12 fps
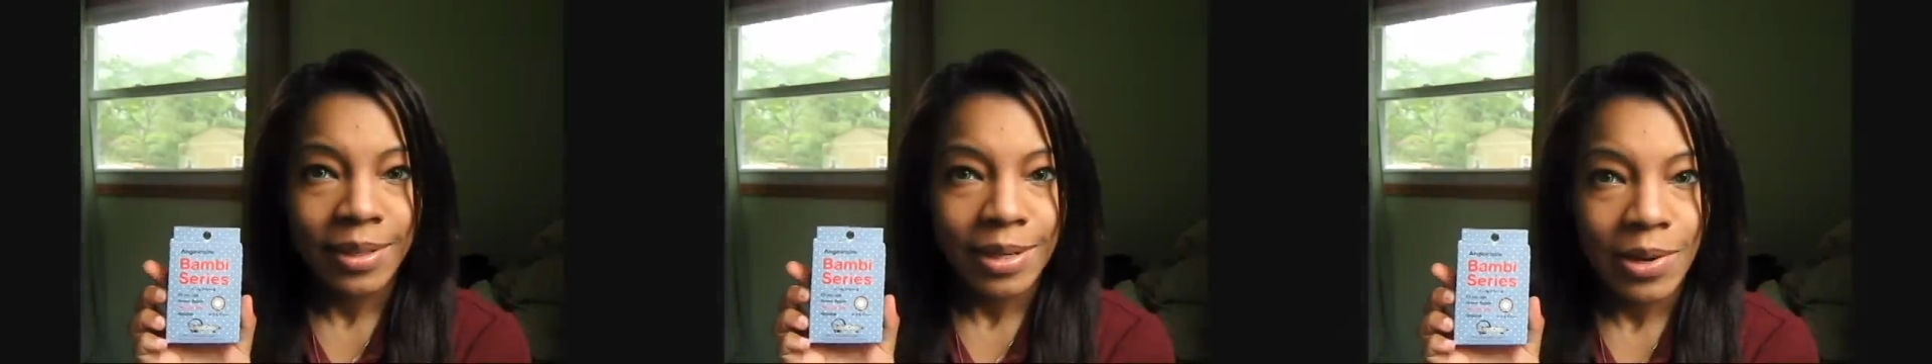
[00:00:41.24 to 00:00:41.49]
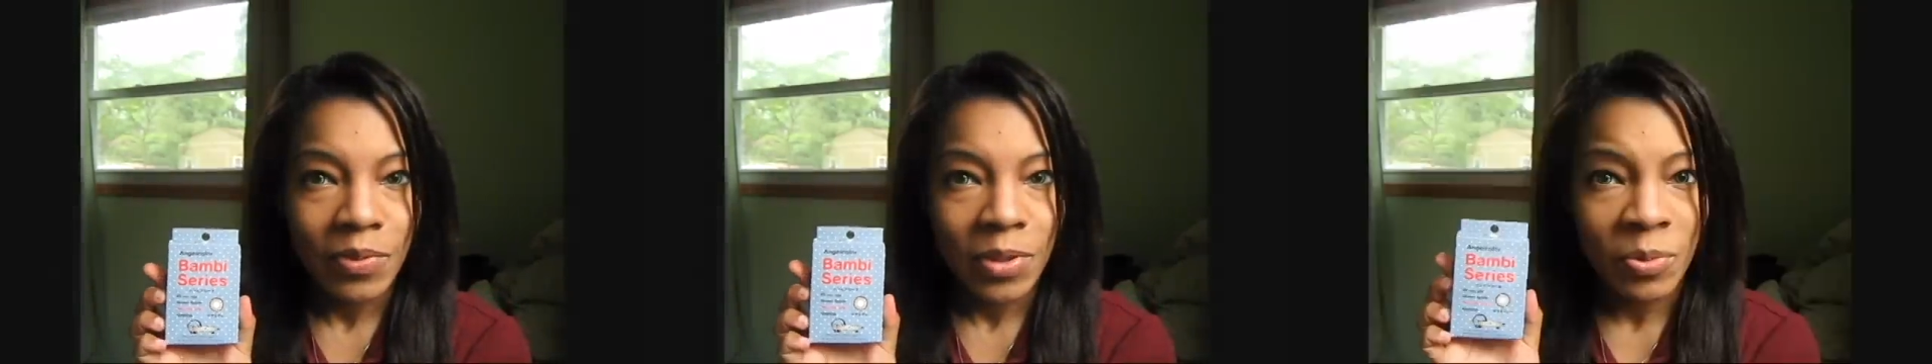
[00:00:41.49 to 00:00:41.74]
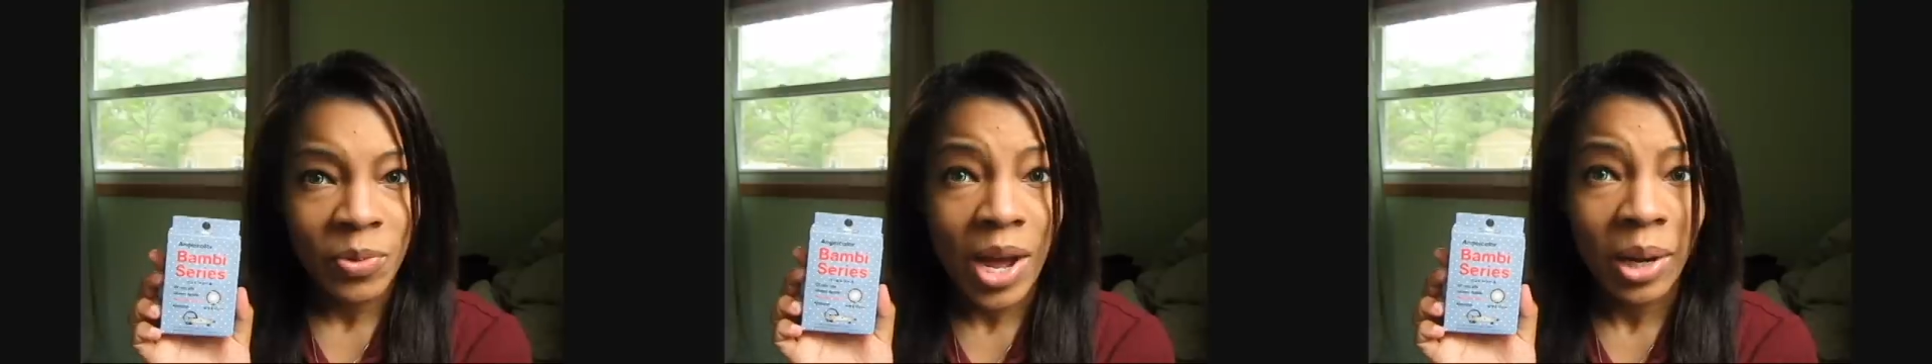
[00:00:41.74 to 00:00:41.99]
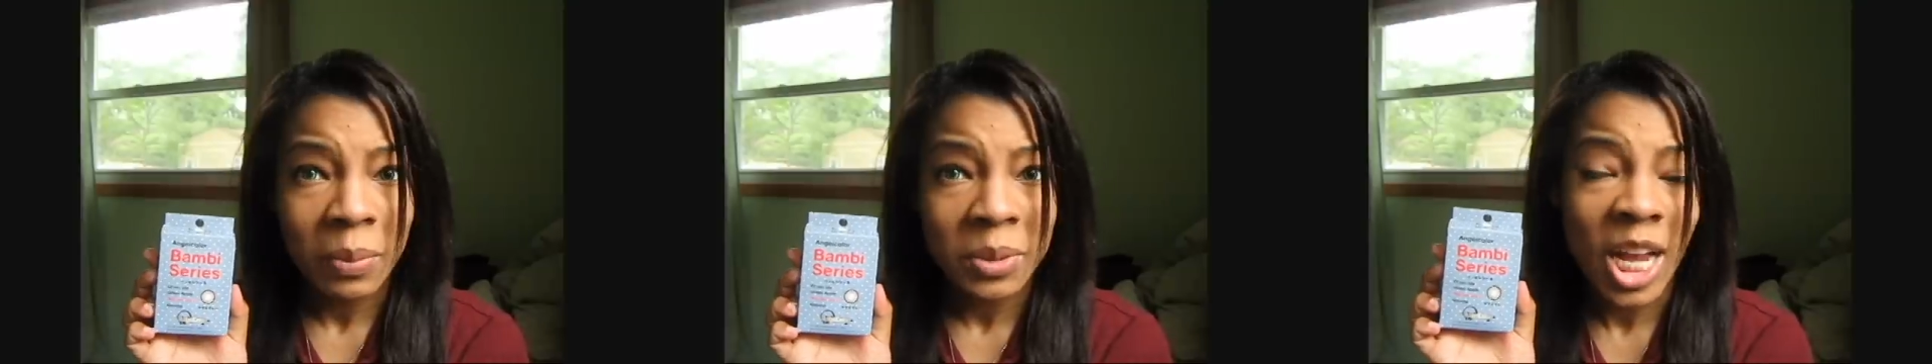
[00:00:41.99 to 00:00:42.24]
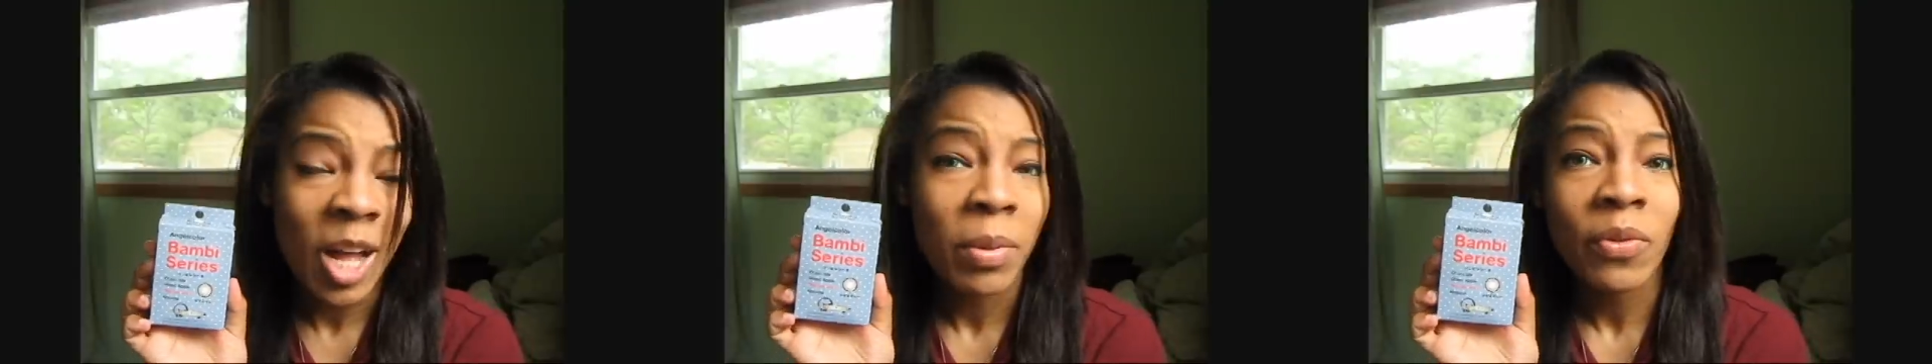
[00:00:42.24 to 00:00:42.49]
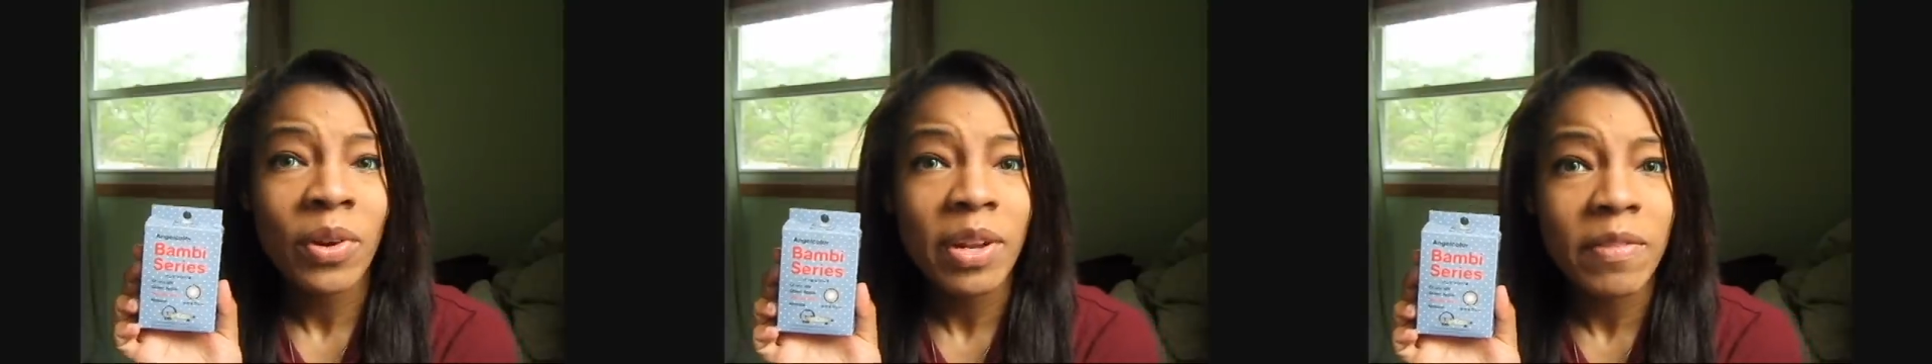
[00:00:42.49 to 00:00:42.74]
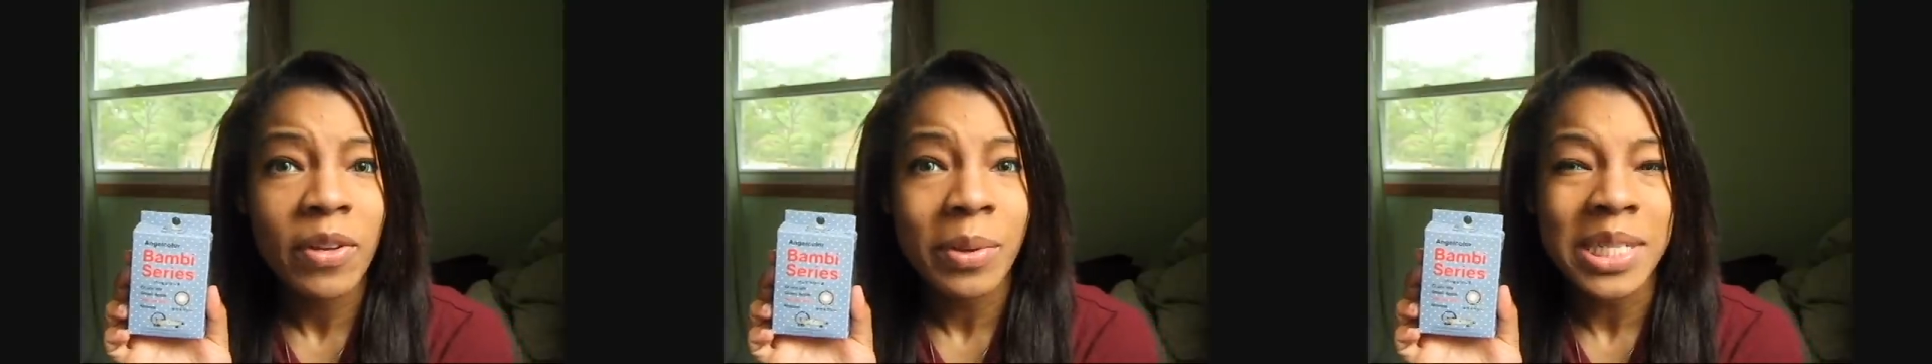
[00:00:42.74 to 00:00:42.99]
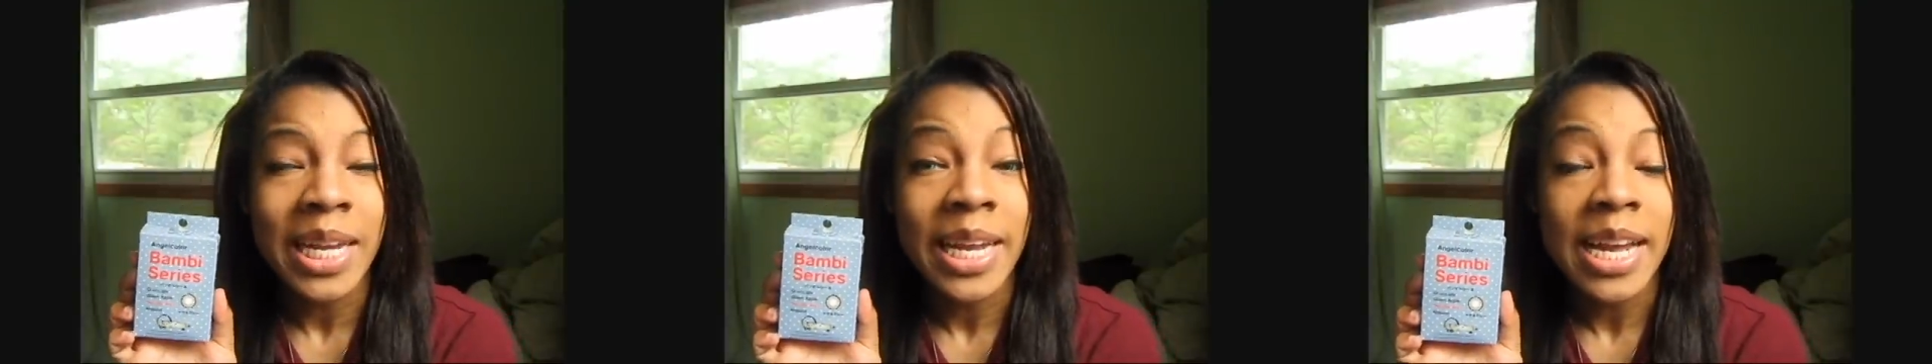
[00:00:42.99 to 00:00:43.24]
of the product which I'll be reviewing
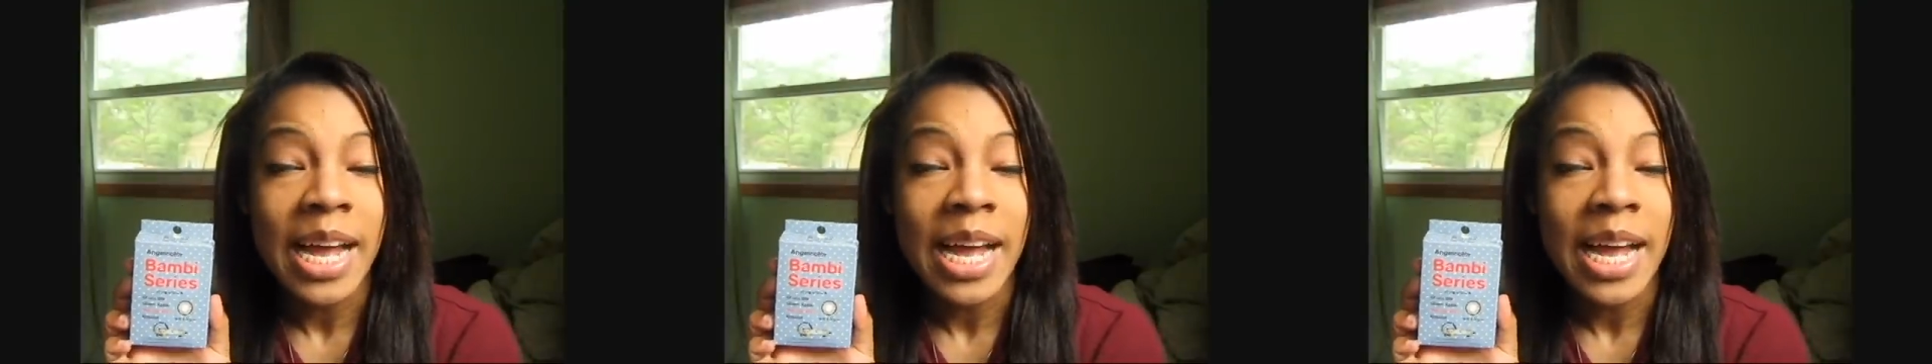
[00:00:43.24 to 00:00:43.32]
today.